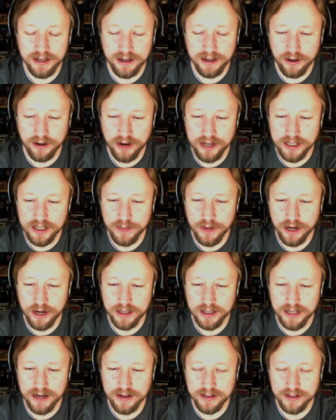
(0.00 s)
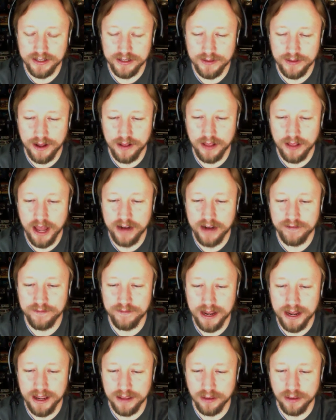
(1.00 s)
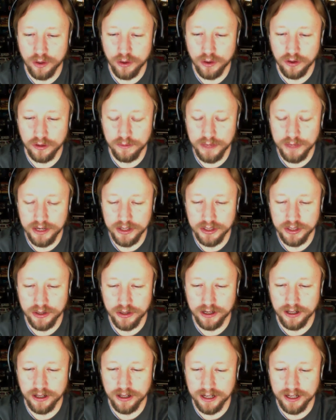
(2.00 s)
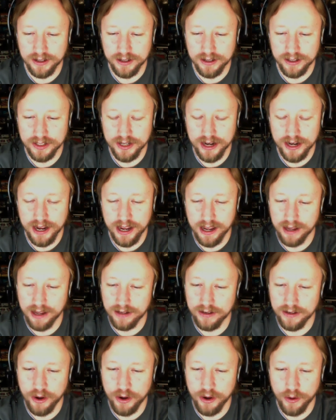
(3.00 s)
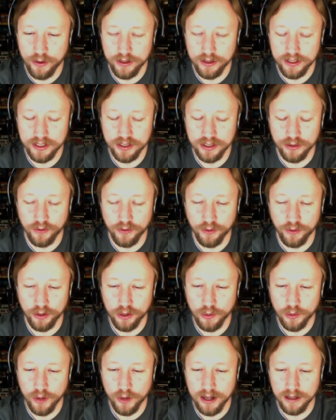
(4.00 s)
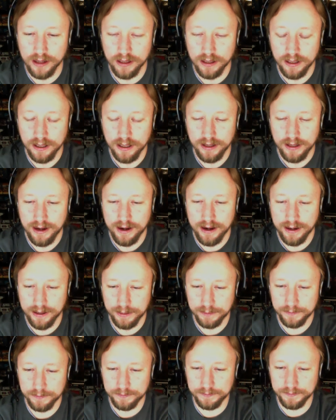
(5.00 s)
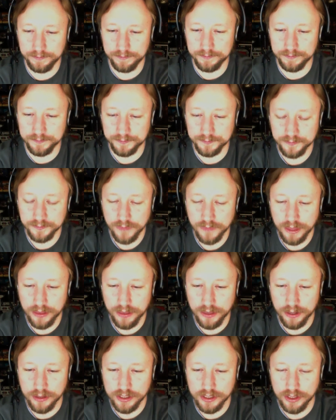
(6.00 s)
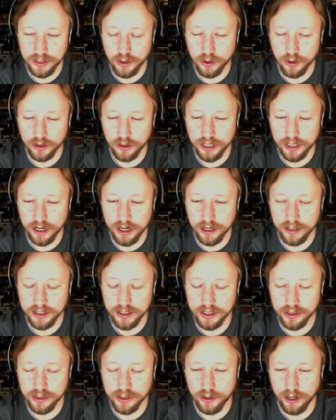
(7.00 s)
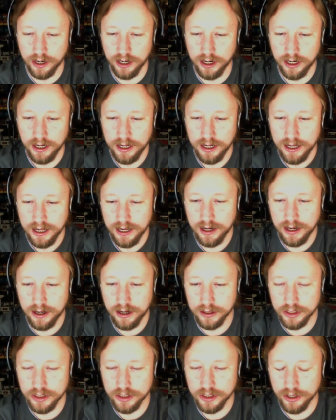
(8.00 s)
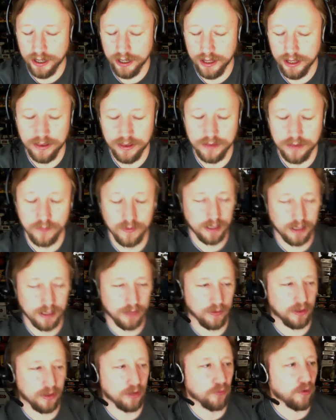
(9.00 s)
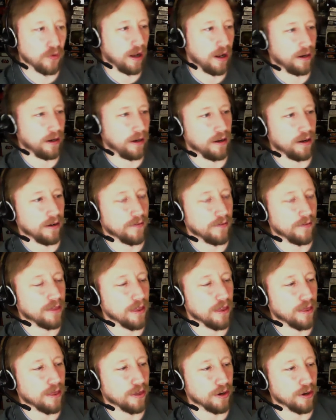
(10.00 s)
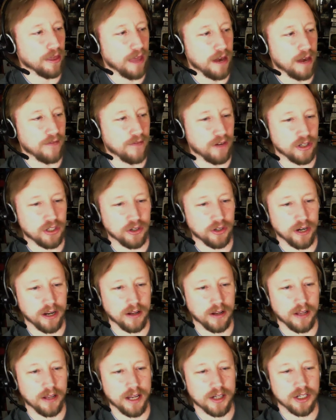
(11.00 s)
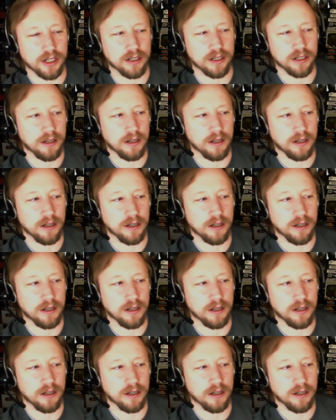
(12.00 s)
crazy markdowns, a lot of my local Minnesota collectors and I know this story really well. There's a local Target store here during the run of the 30th anniversary collection,